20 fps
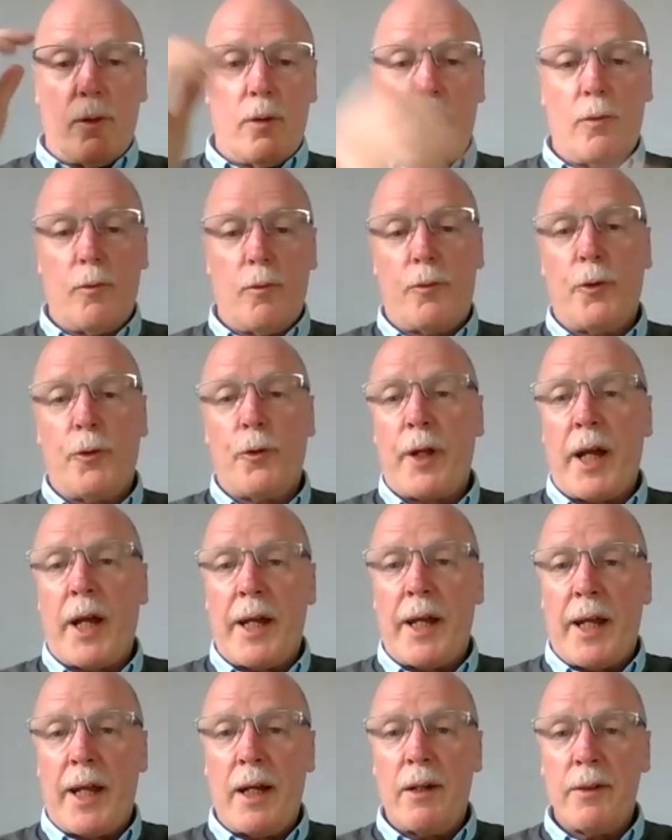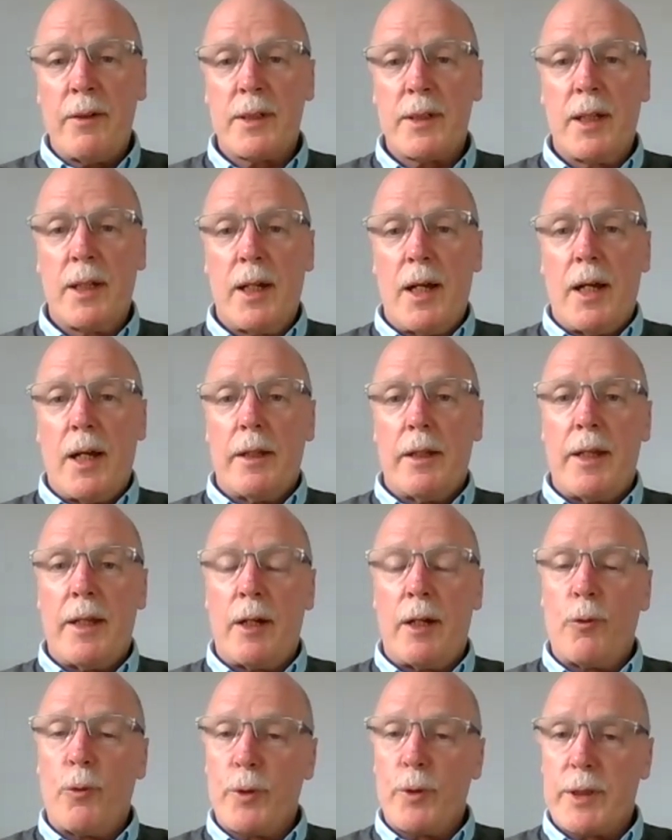48 hours,
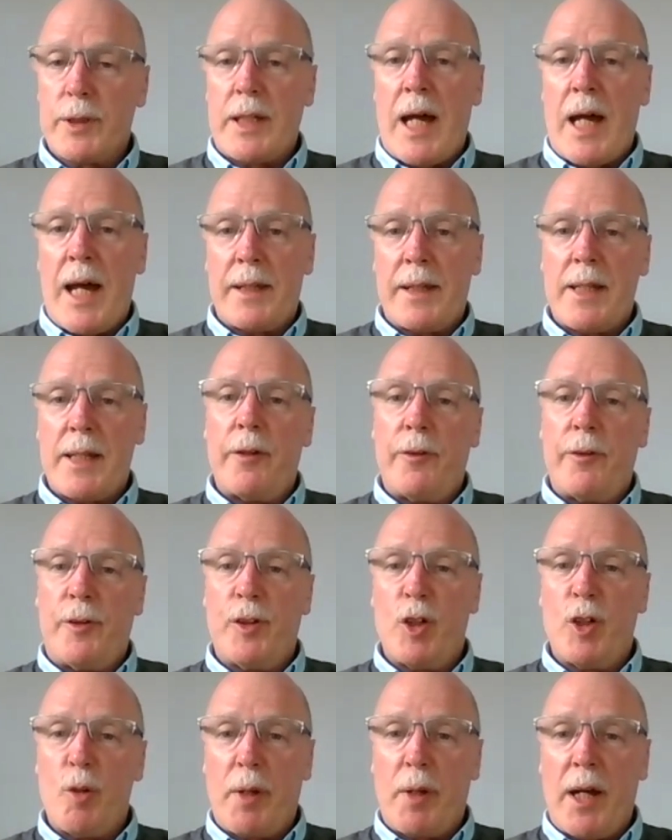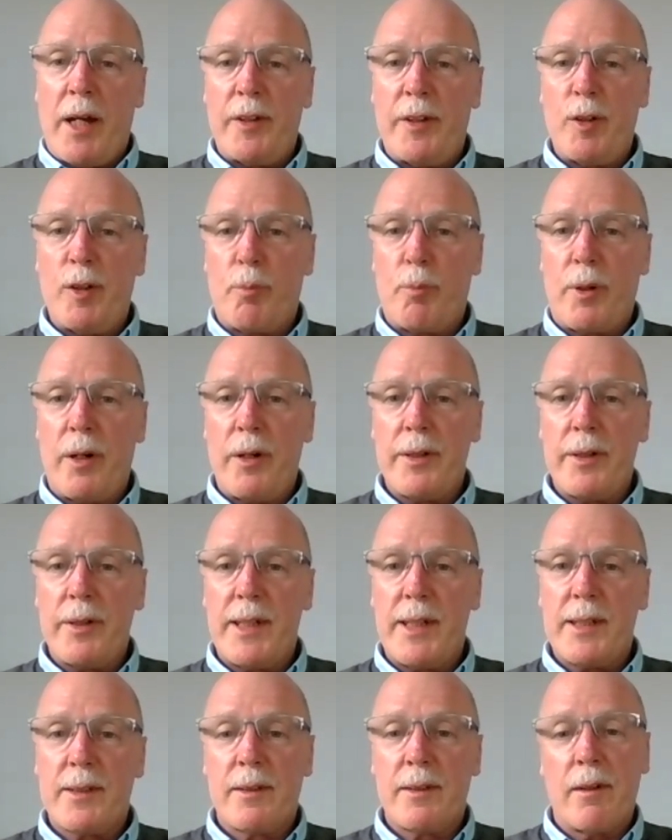then it will start that germination
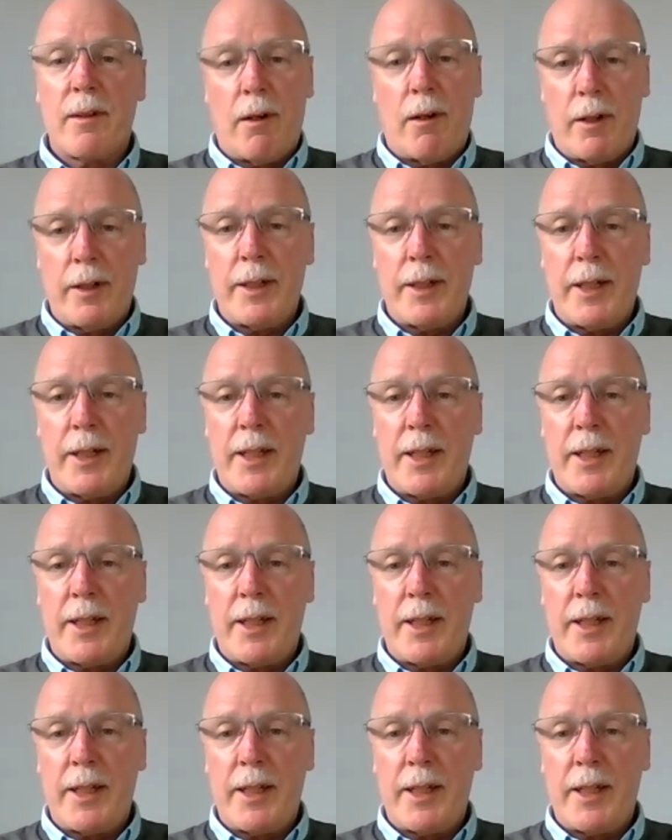process, i.e.